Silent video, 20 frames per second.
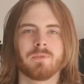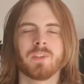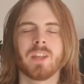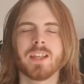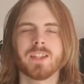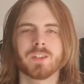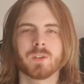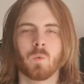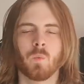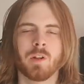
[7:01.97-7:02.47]

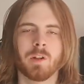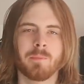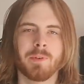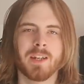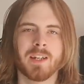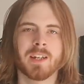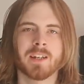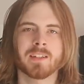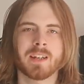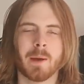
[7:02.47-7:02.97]
This will be
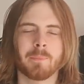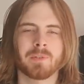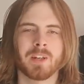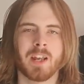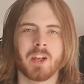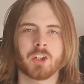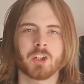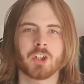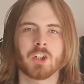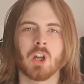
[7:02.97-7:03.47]
an
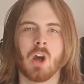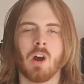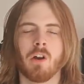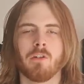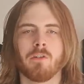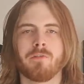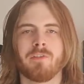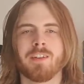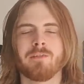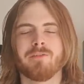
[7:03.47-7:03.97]
adaptation
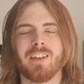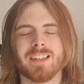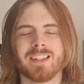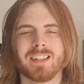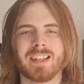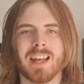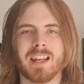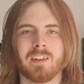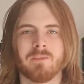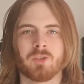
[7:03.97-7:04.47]
of
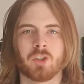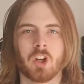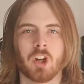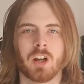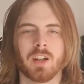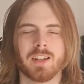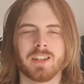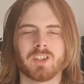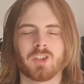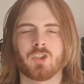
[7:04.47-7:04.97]
investigative
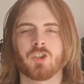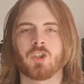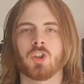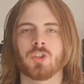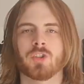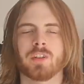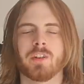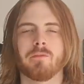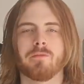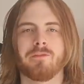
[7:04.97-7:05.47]
journalist
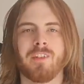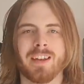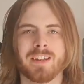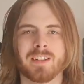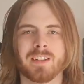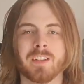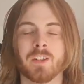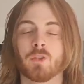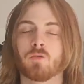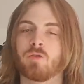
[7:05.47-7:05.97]
Justin
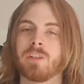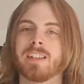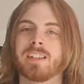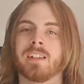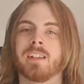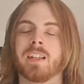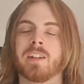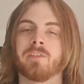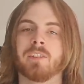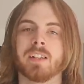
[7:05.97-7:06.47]
Fenton's
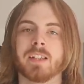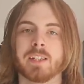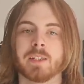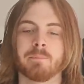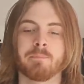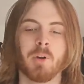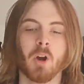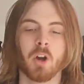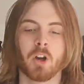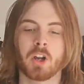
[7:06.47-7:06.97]
recently
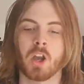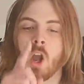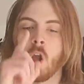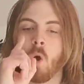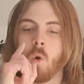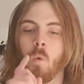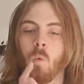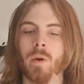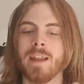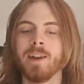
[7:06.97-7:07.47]
released book,
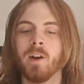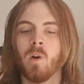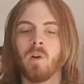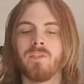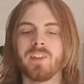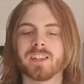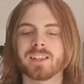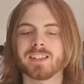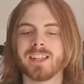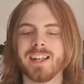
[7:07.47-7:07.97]
We Own
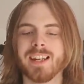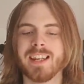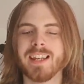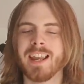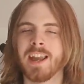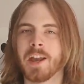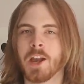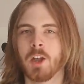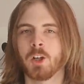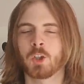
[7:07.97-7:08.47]
the
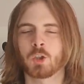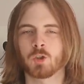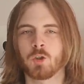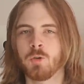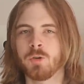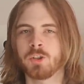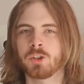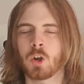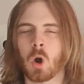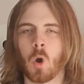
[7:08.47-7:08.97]
City, a
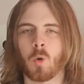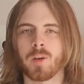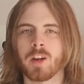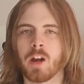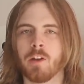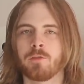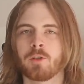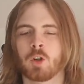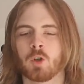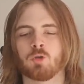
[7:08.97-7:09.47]
true story
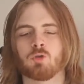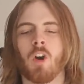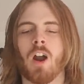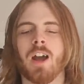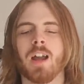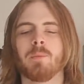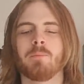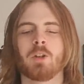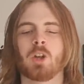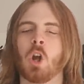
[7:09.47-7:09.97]
of
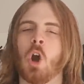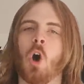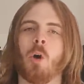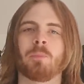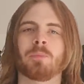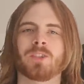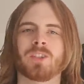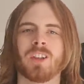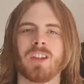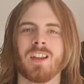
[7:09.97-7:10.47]
crime,
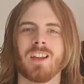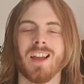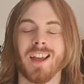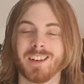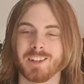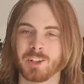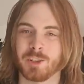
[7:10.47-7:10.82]
cops, and